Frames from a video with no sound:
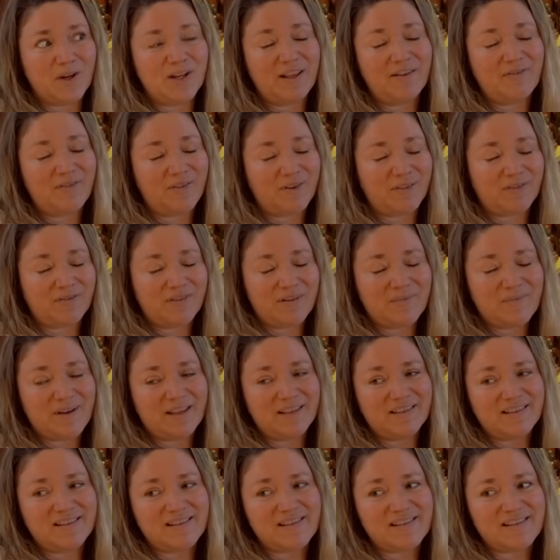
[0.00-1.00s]
it for three
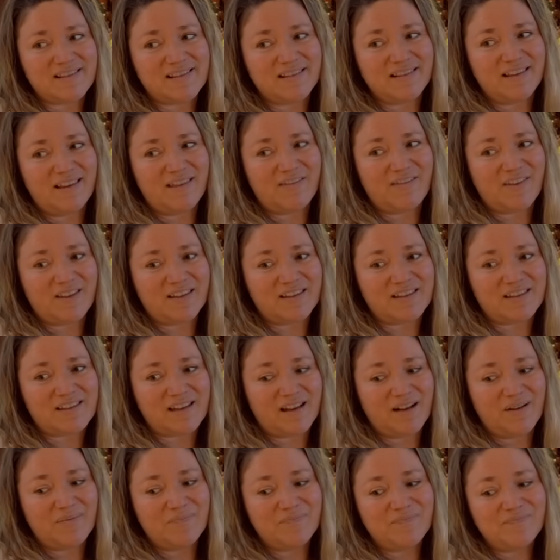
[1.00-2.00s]
months if it's
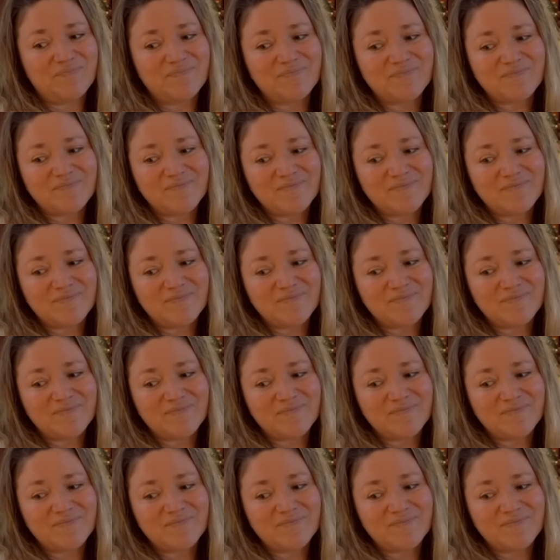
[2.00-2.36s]
um,